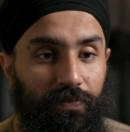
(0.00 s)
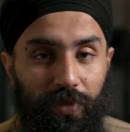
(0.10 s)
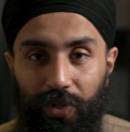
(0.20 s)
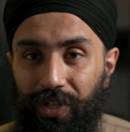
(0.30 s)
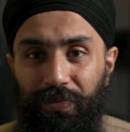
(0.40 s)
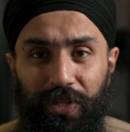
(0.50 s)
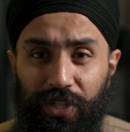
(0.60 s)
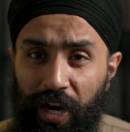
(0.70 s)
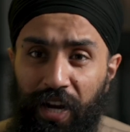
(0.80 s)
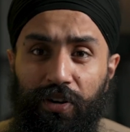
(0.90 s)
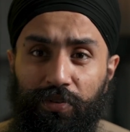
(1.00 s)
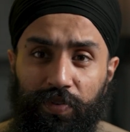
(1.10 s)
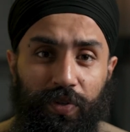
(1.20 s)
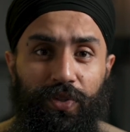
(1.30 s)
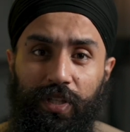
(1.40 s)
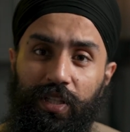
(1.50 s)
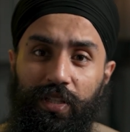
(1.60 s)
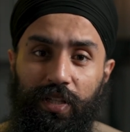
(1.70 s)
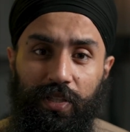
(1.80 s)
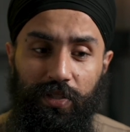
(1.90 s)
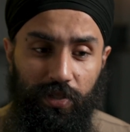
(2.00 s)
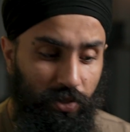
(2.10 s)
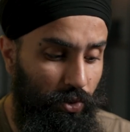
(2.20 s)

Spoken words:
you're going to be tired of using these lenses.